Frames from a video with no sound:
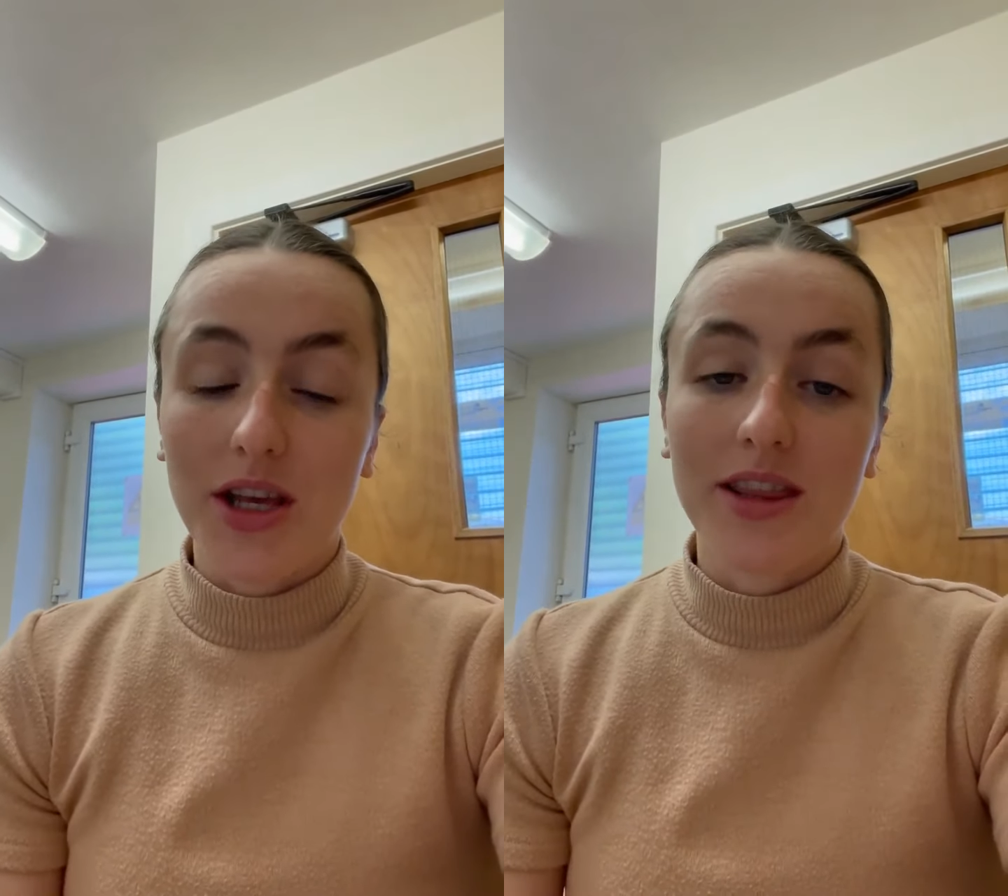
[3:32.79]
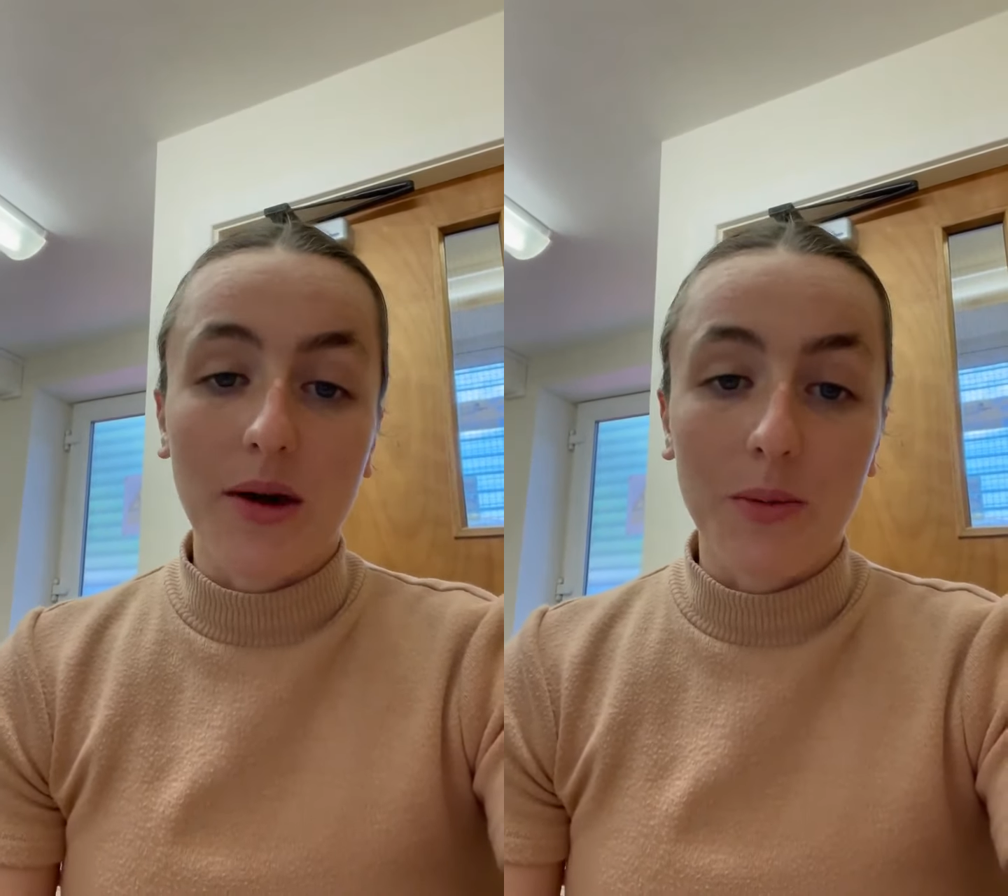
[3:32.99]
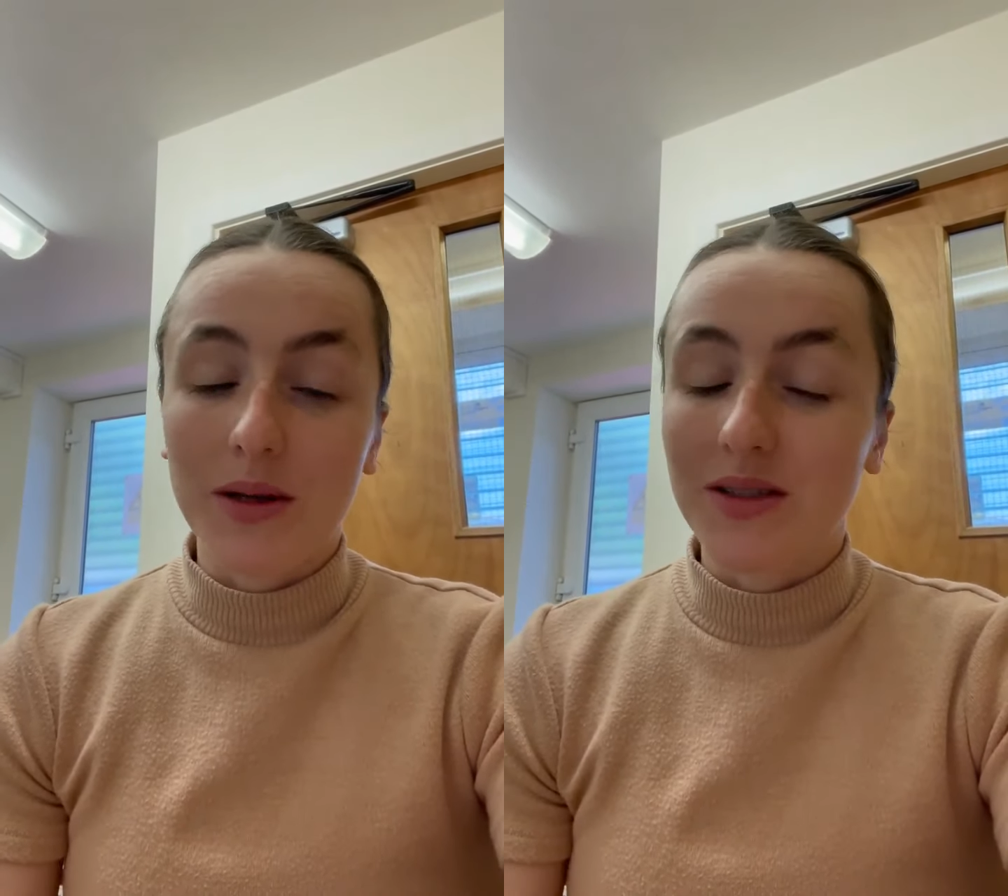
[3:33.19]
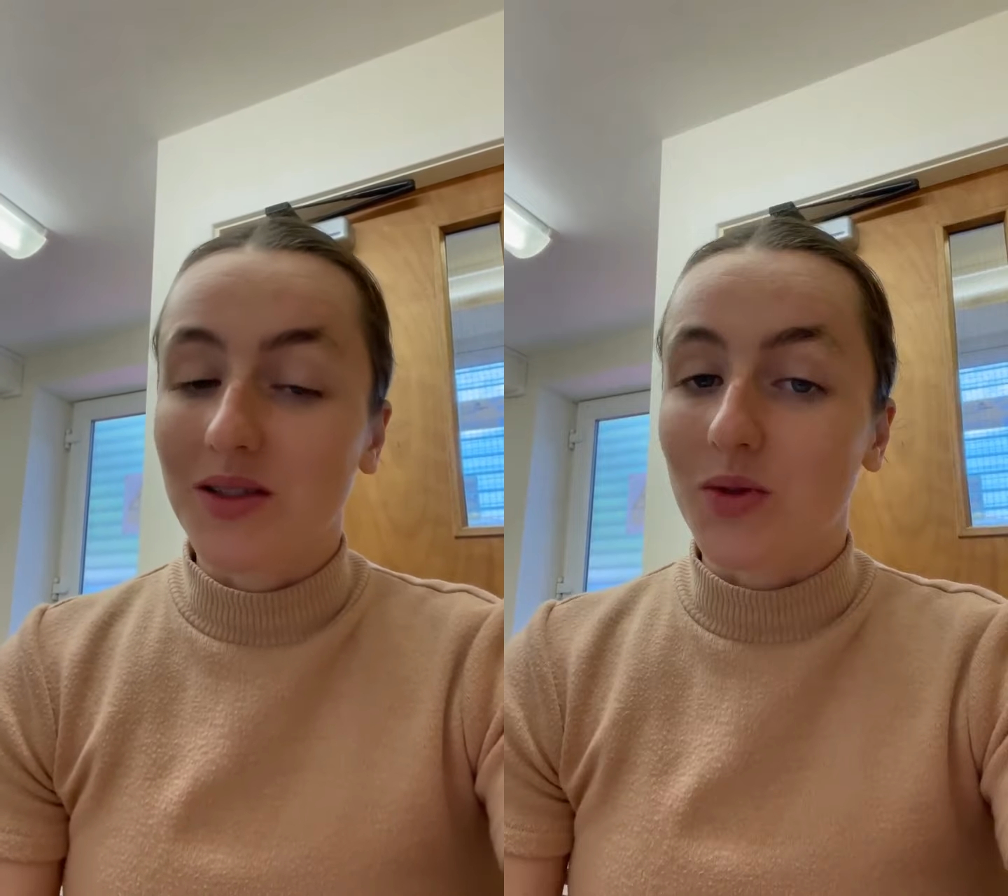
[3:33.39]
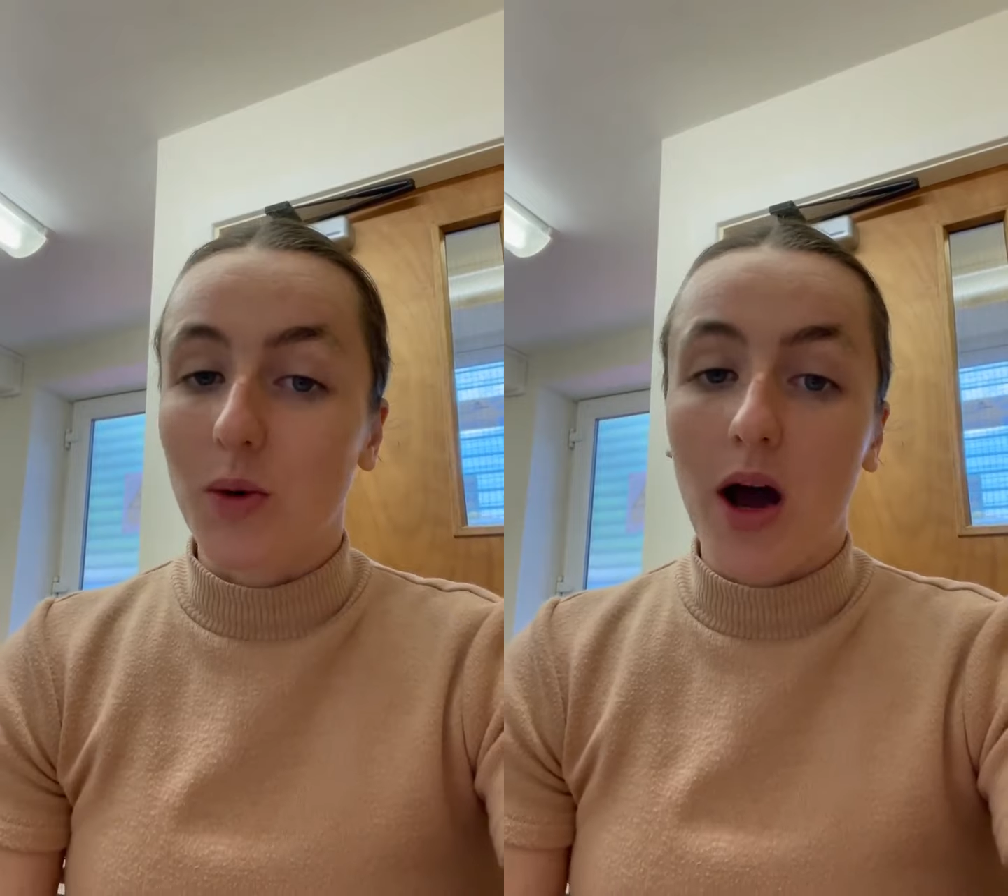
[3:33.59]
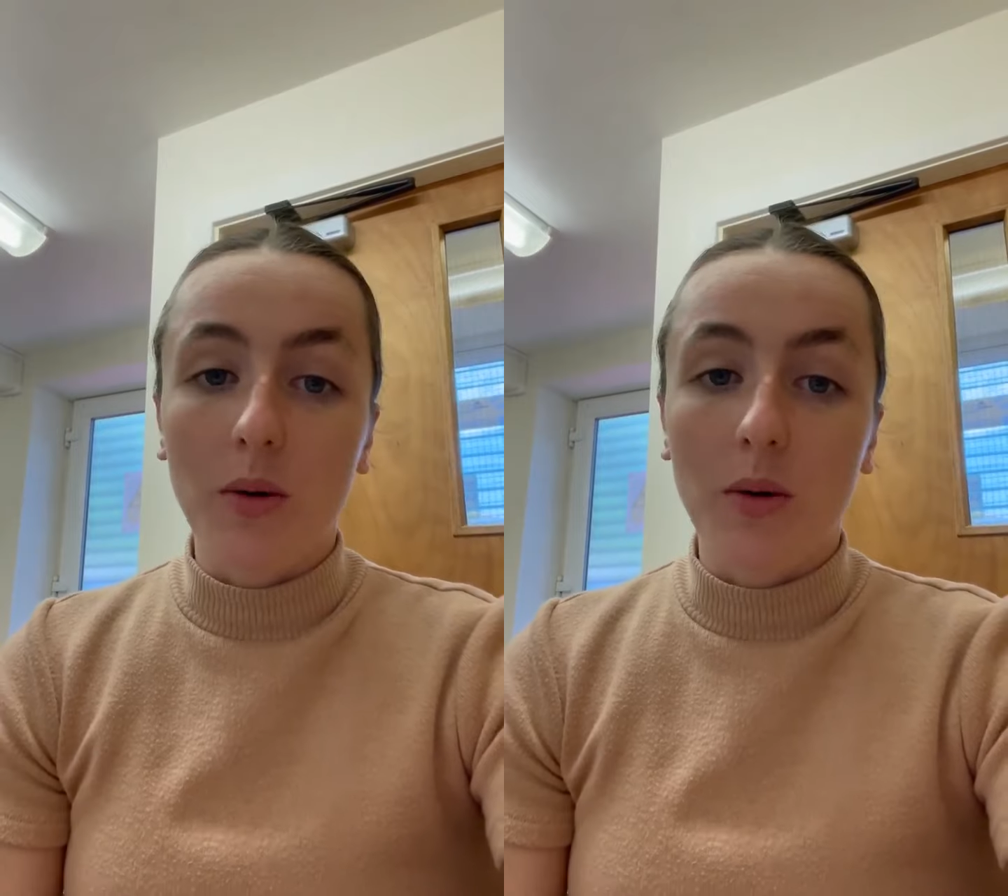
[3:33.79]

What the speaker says: therapists as well,